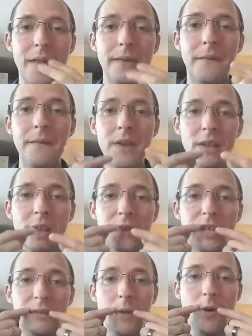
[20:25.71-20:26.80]
The feeling of the
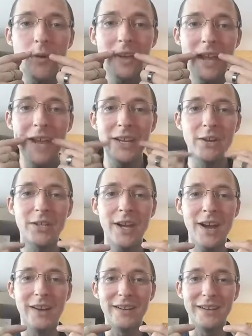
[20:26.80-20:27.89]
smoke hitting your
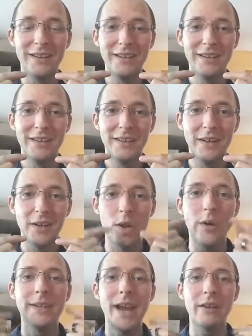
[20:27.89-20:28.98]
tongue,
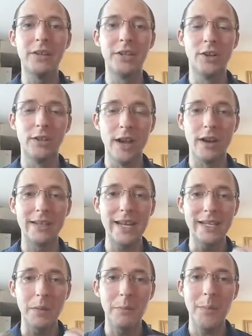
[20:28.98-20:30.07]
going down into your lungs
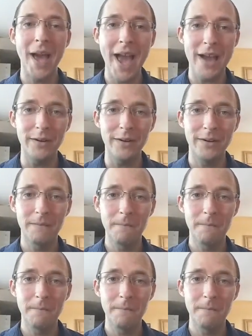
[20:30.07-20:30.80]
is a pattern